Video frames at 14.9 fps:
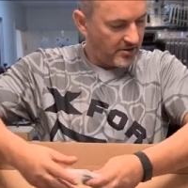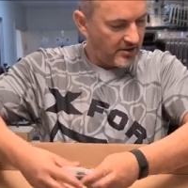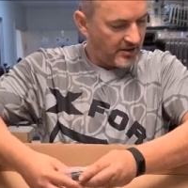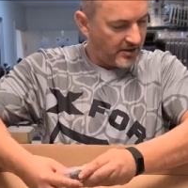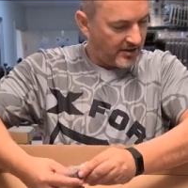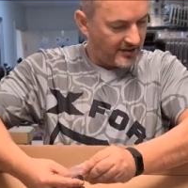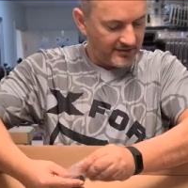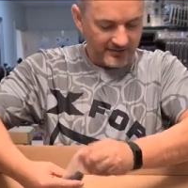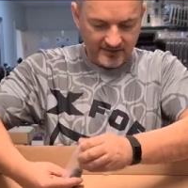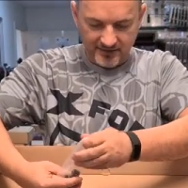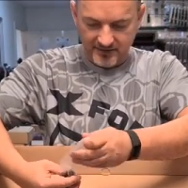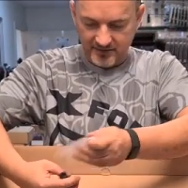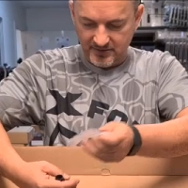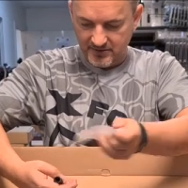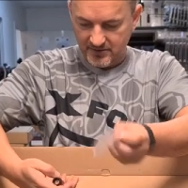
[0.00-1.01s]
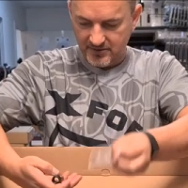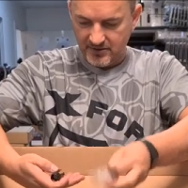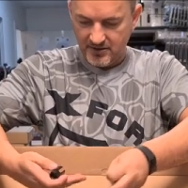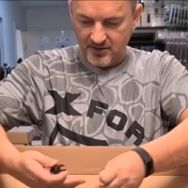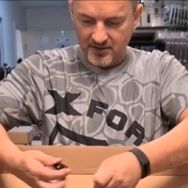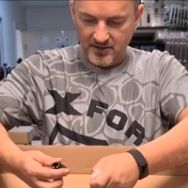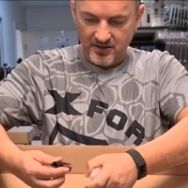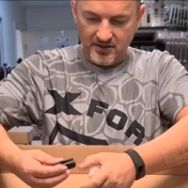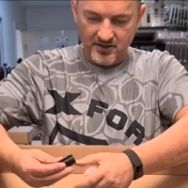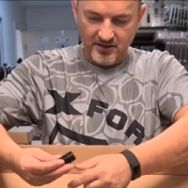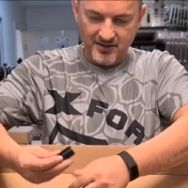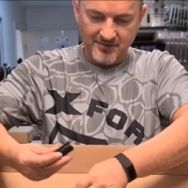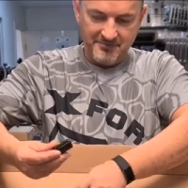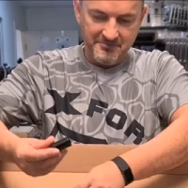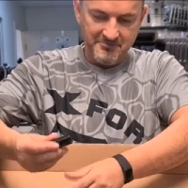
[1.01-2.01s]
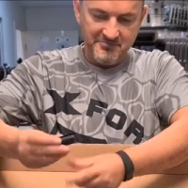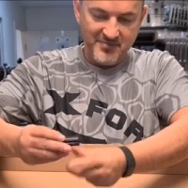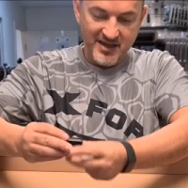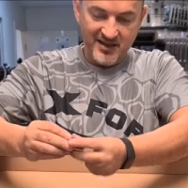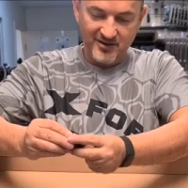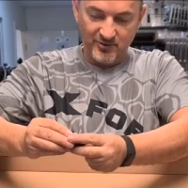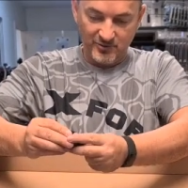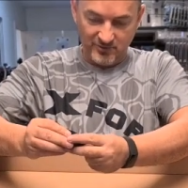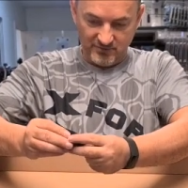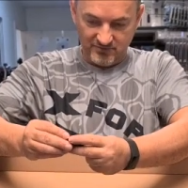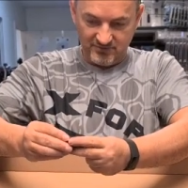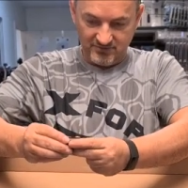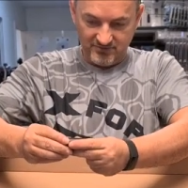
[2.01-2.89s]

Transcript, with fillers: get a metal